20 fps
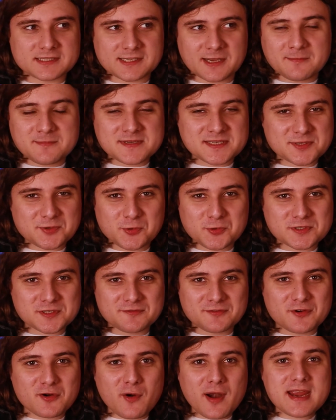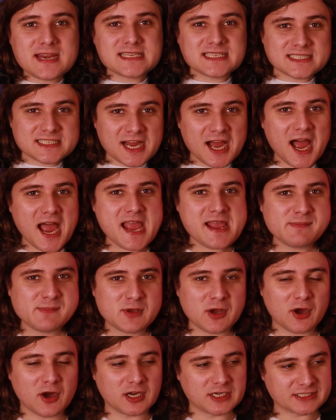Some sort of great
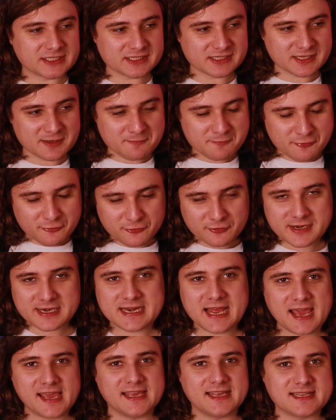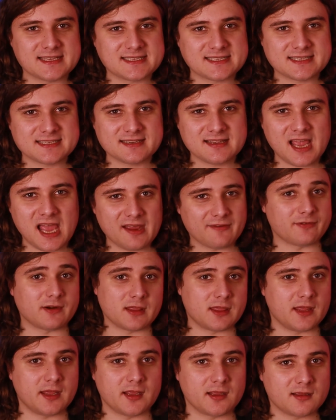time god that predates
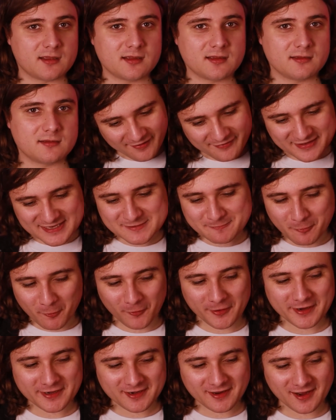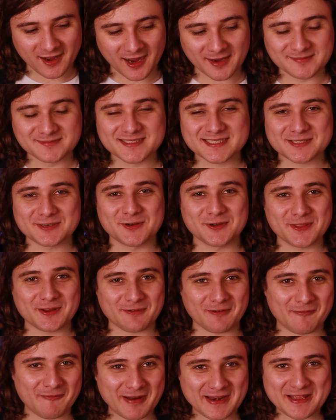everything. At this point, I'm sure
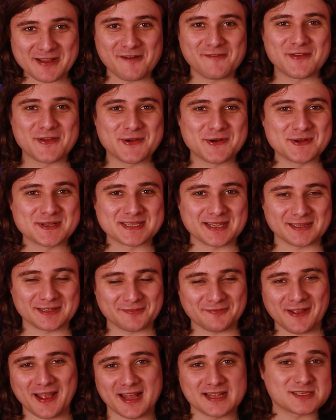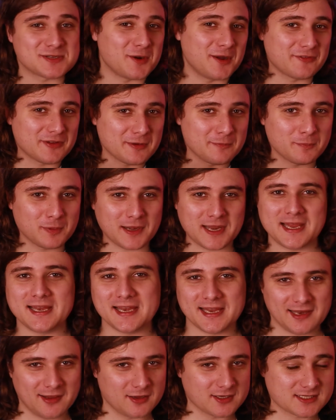there are many of you who are Zelda fans who I've
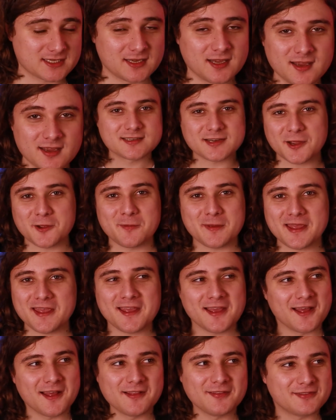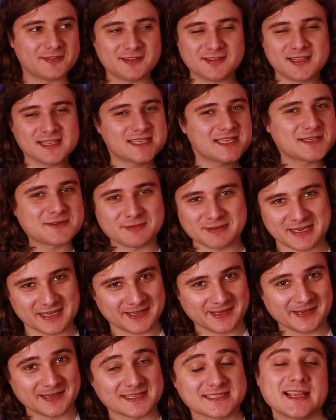completely lost. Toby, this is
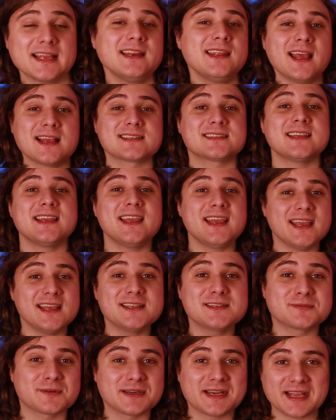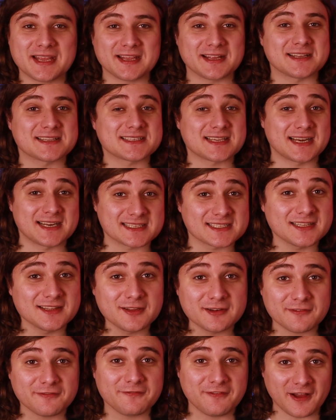ridiculous. And yes, it is ridiculous and it's a
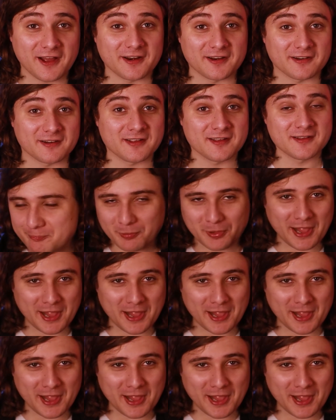lot of fun.